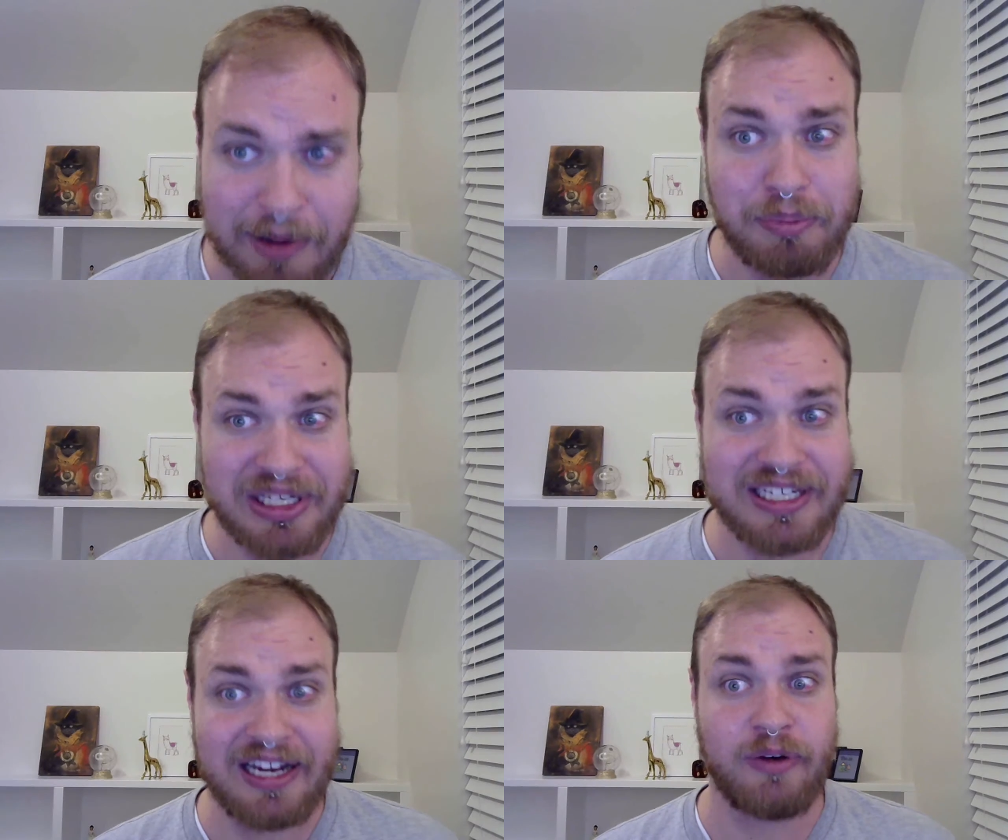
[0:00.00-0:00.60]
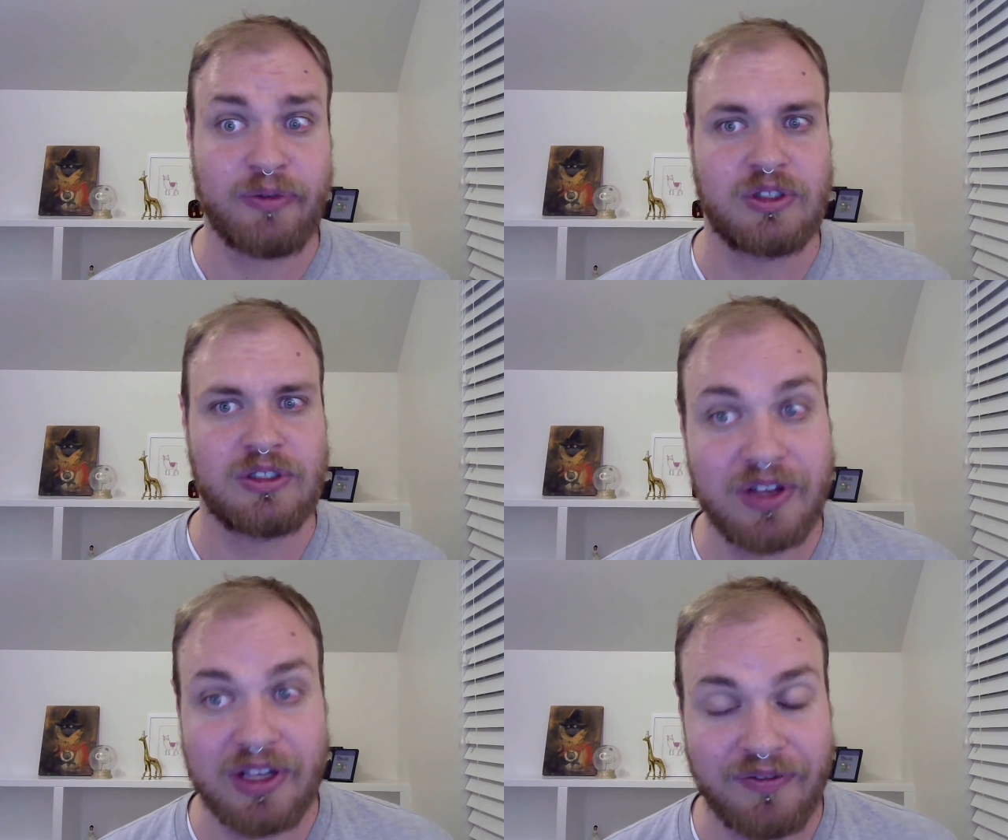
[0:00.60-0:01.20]
be
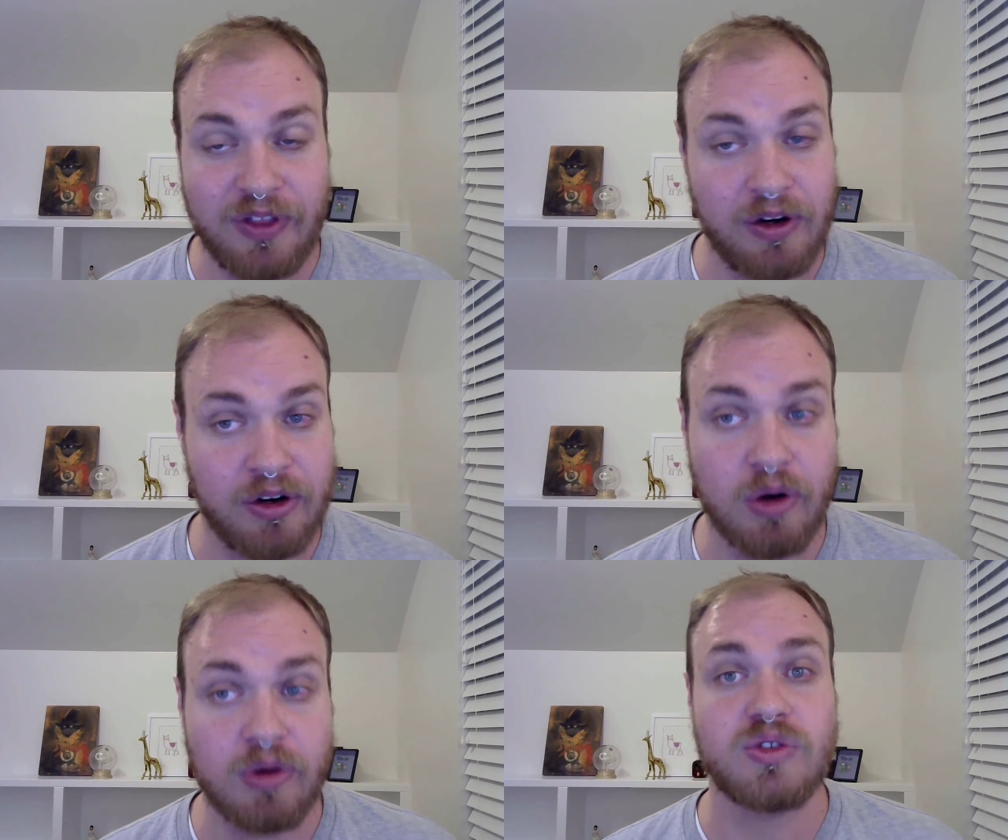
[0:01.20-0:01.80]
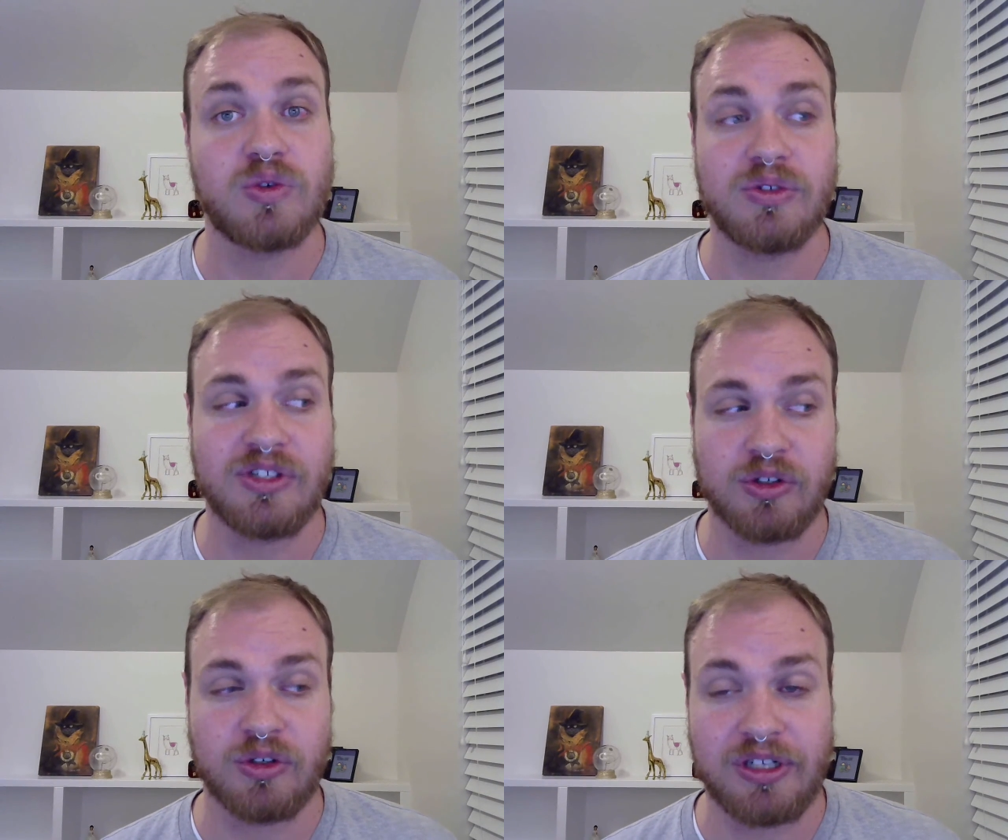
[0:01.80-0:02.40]
careful. If there are no
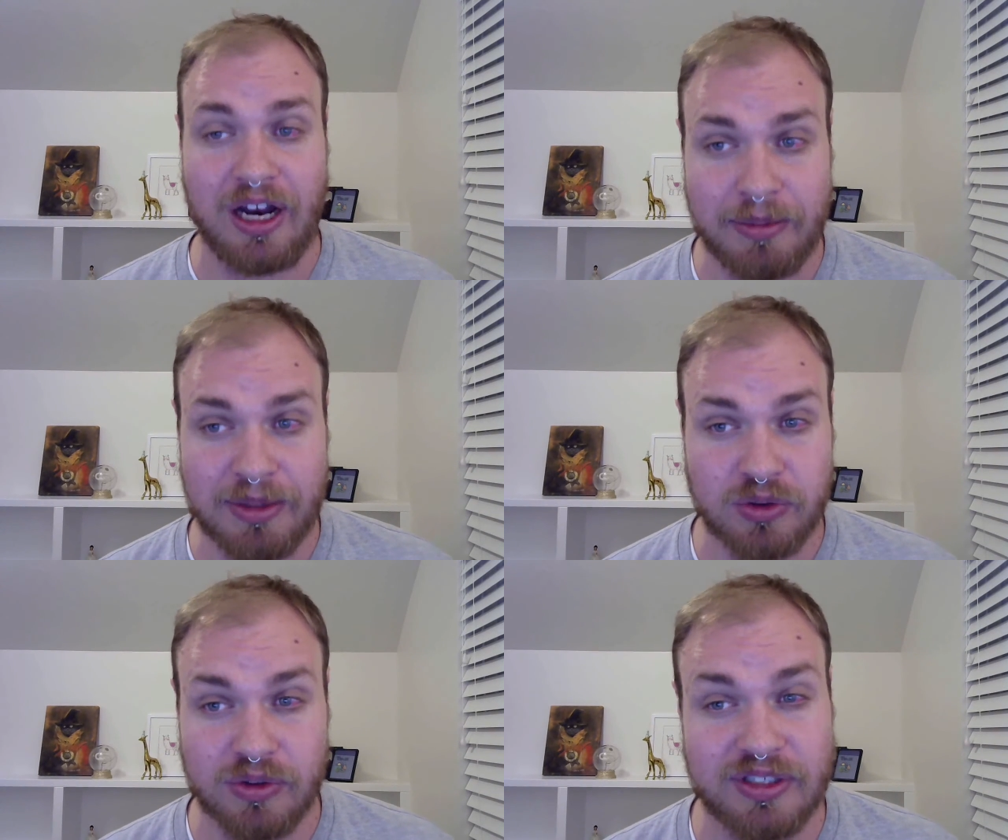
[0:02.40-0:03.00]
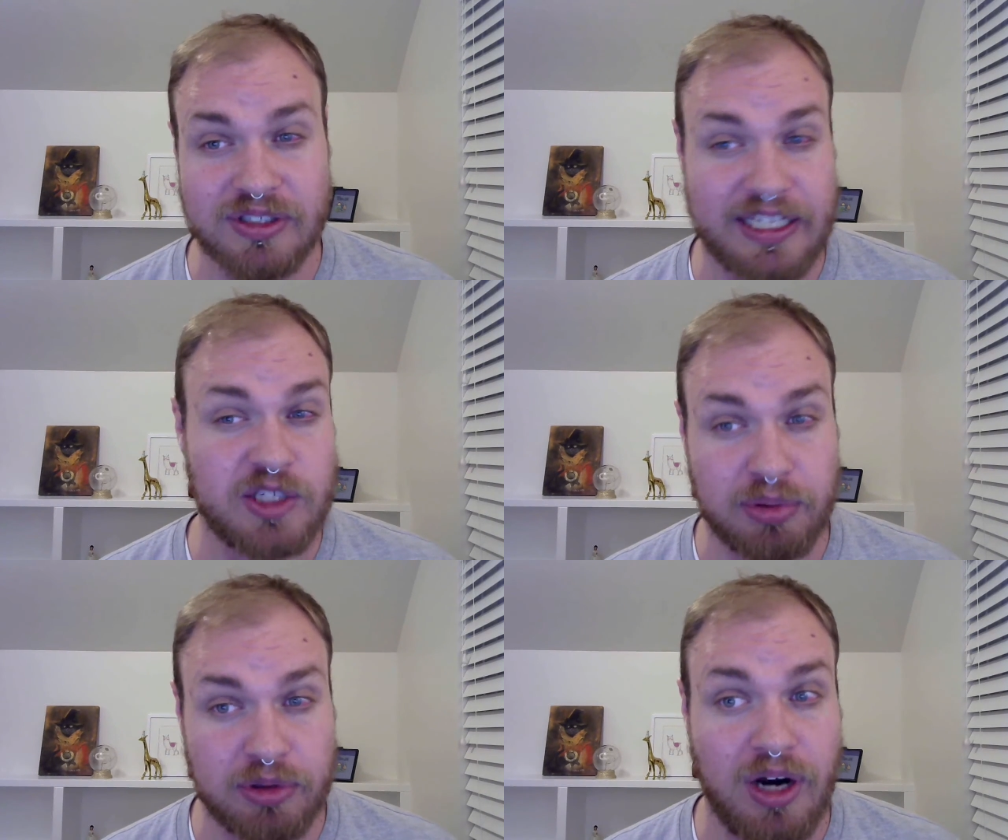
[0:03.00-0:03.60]
sources or anonymous sources, it's
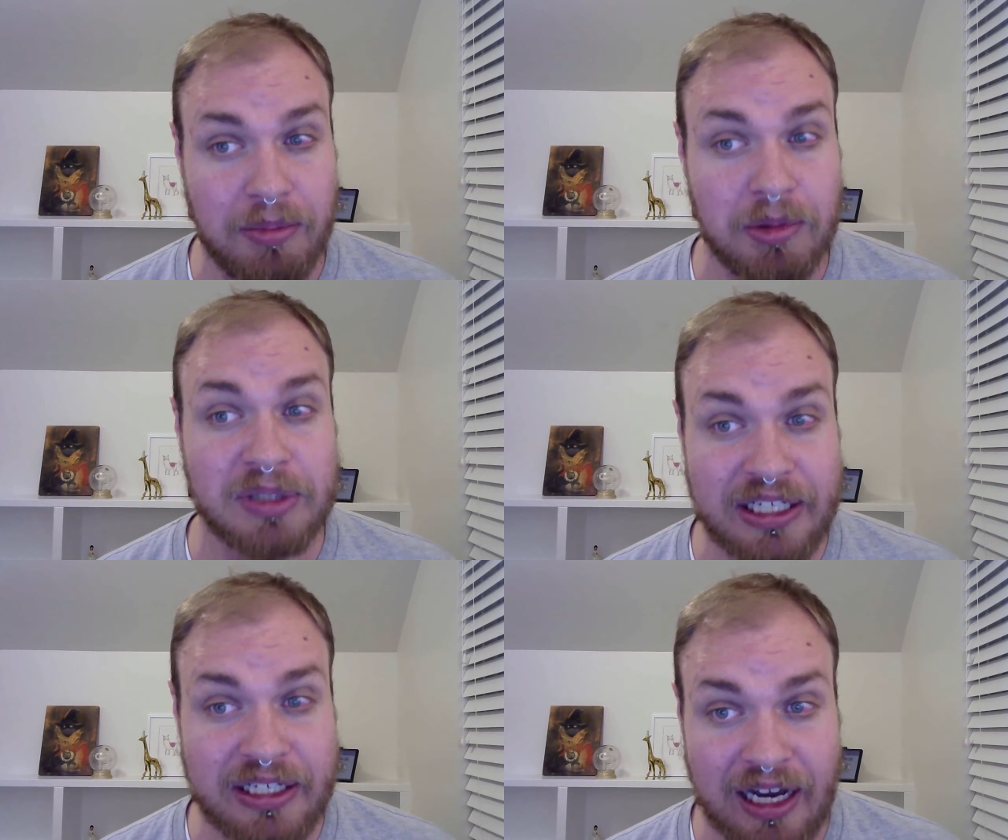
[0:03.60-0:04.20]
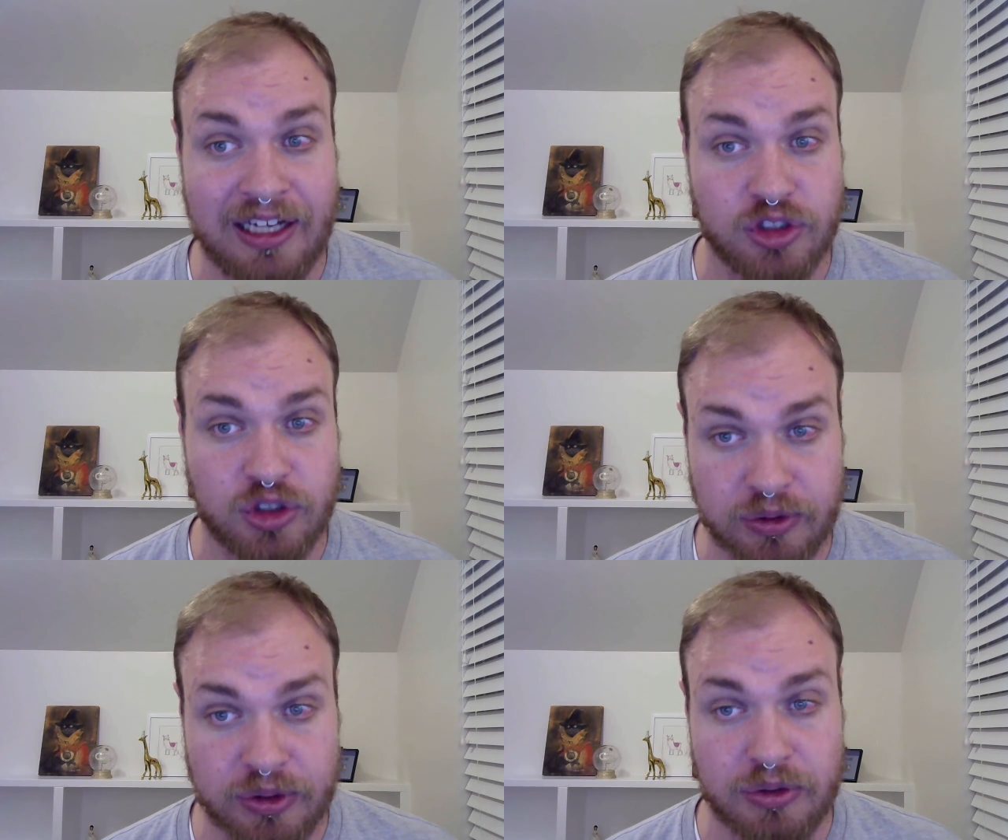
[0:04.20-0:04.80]
probably not
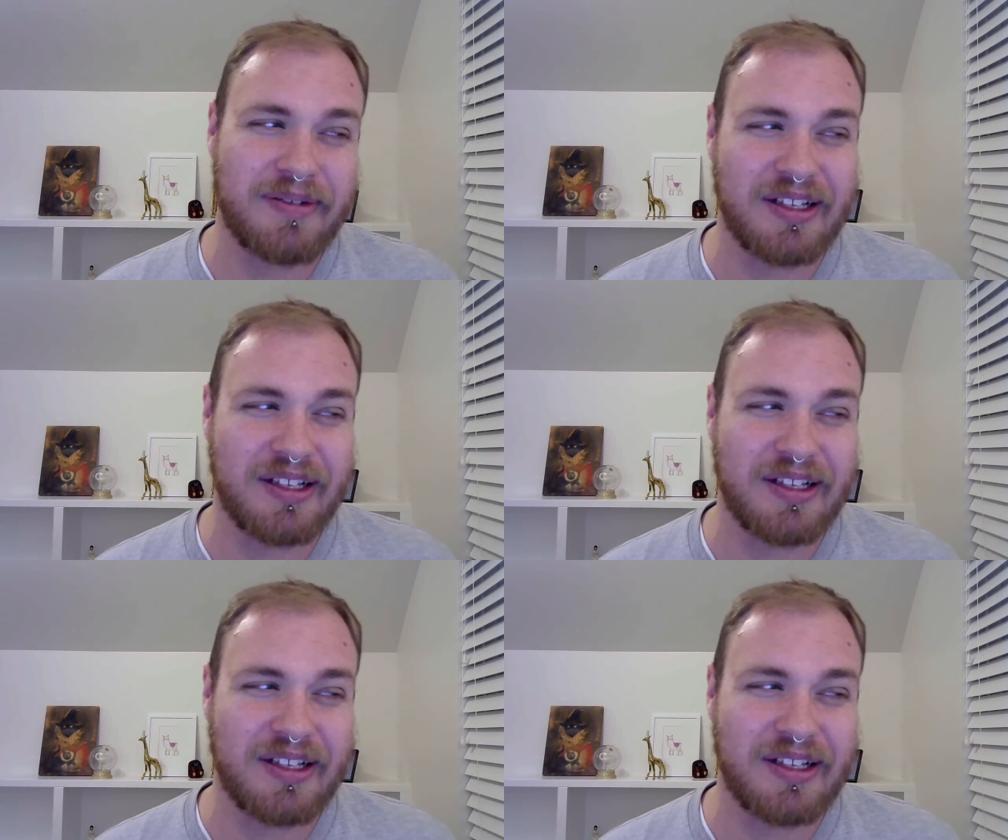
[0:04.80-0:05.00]
true.